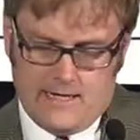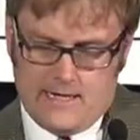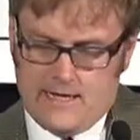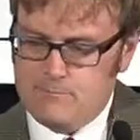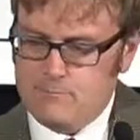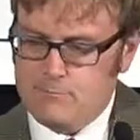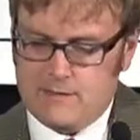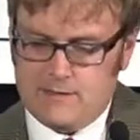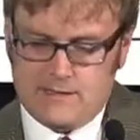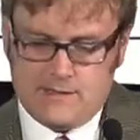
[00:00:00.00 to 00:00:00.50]

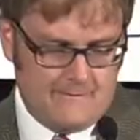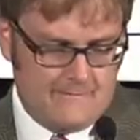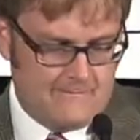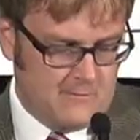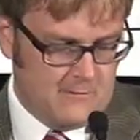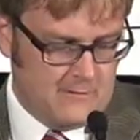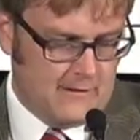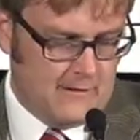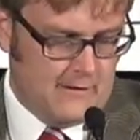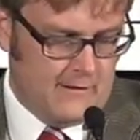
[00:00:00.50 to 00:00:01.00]
and bringing
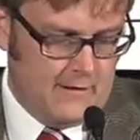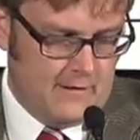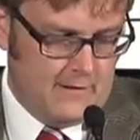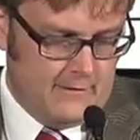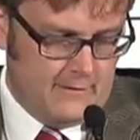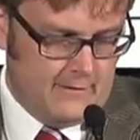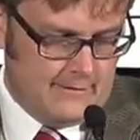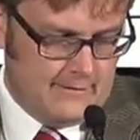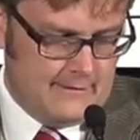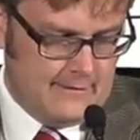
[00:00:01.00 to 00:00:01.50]
forth
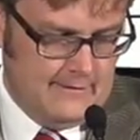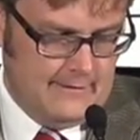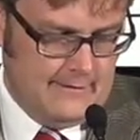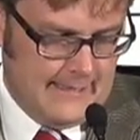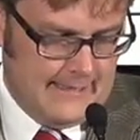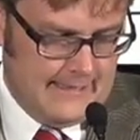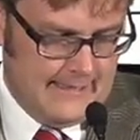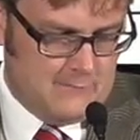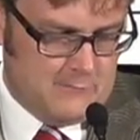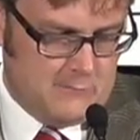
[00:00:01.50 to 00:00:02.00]
all the
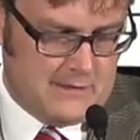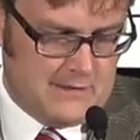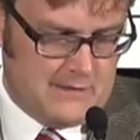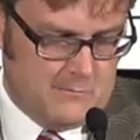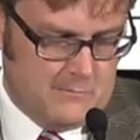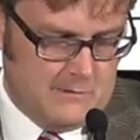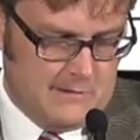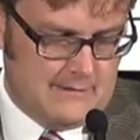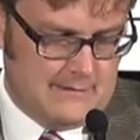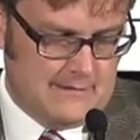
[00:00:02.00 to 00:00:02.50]
light which
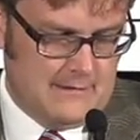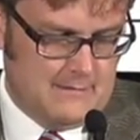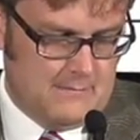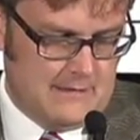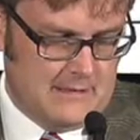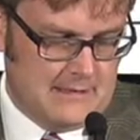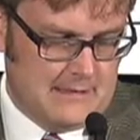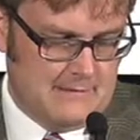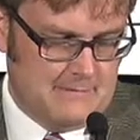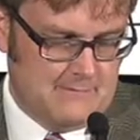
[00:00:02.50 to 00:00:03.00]
dwells in the
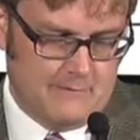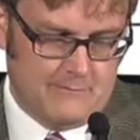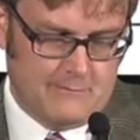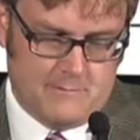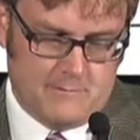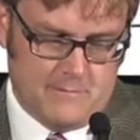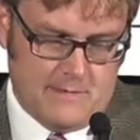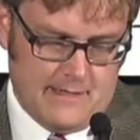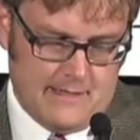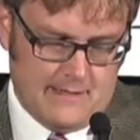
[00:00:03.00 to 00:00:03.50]
breast of every
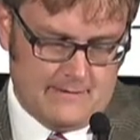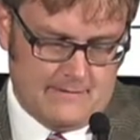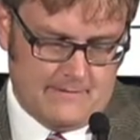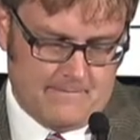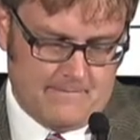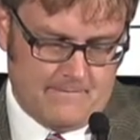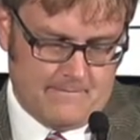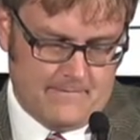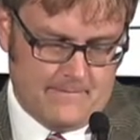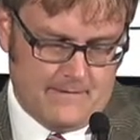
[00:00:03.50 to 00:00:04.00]
man.
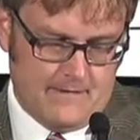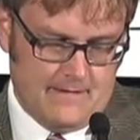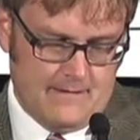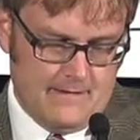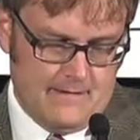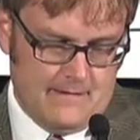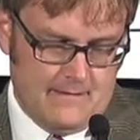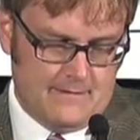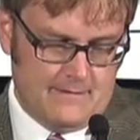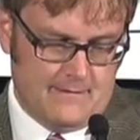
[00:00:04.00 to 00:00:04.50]

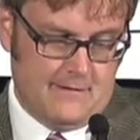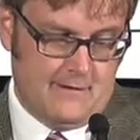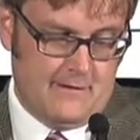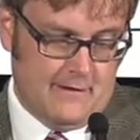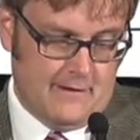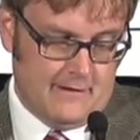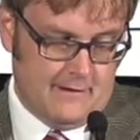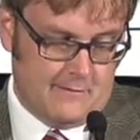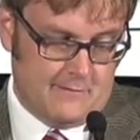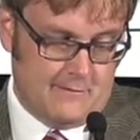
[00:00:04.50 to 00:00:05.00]

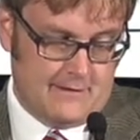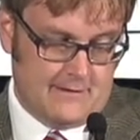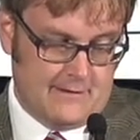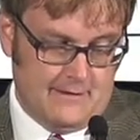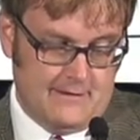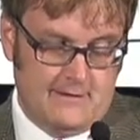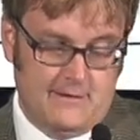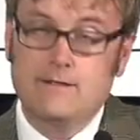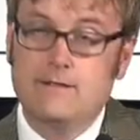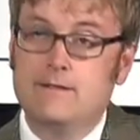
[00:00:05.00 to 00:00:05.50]

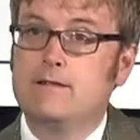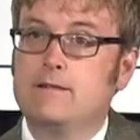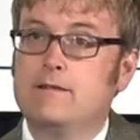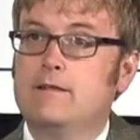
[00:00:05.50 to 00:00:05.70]
Theocracy